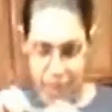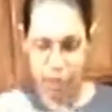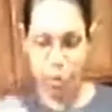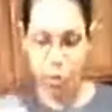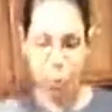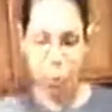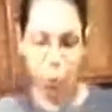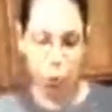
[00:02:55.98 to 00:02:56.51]

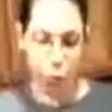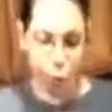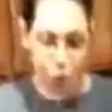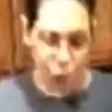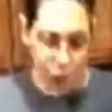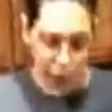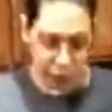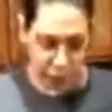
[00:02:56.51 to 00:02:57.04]
a spoon or
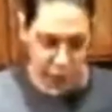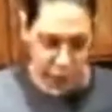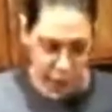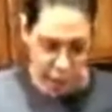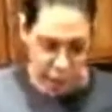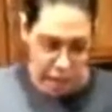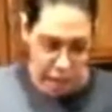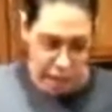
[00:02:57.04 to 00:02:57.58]
fork
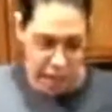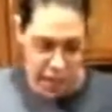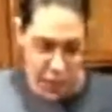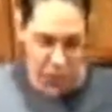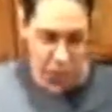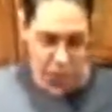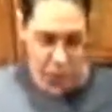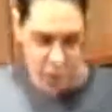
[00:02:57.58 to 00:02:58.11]
and kind
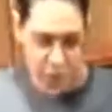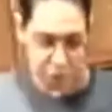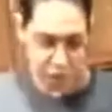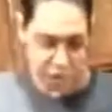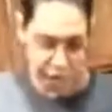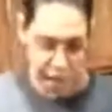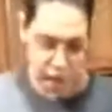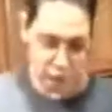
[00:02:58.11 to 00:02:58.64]
of flush
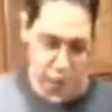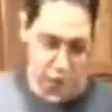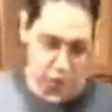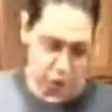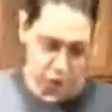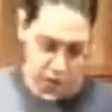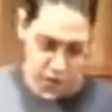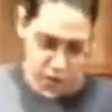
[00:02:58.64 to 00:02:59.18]
it out.
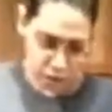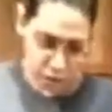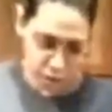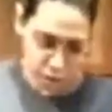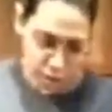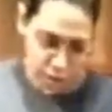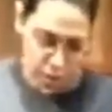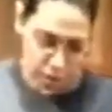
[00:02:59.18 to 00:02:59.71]

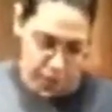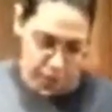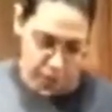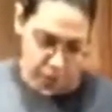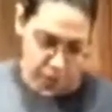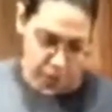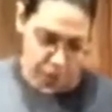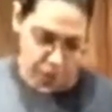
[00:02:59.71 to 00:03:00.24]

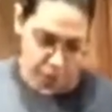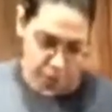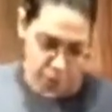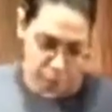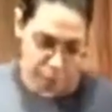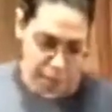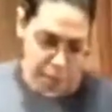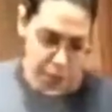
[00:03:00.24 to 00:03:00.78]

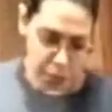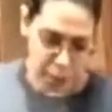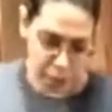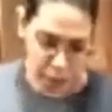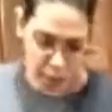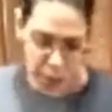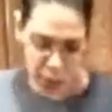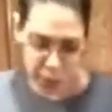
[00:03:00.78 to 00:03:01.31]
But as soon
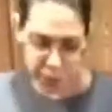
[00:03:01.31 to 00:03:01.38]
as you